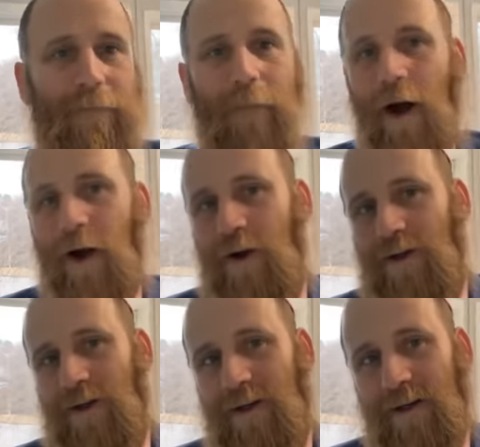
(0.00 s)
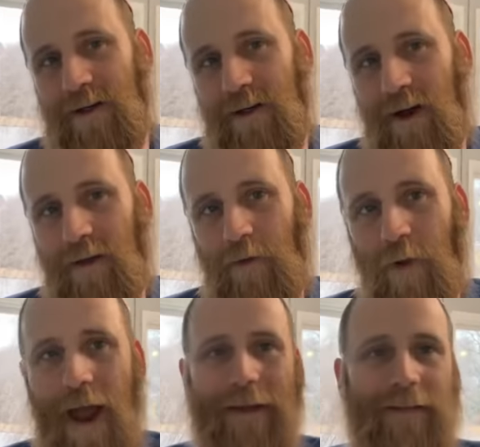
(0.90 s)
the march on
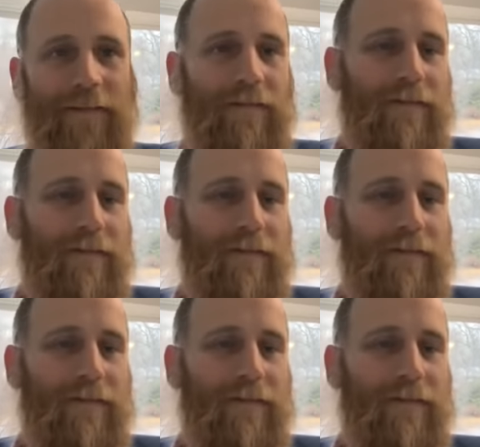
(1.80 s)
the right,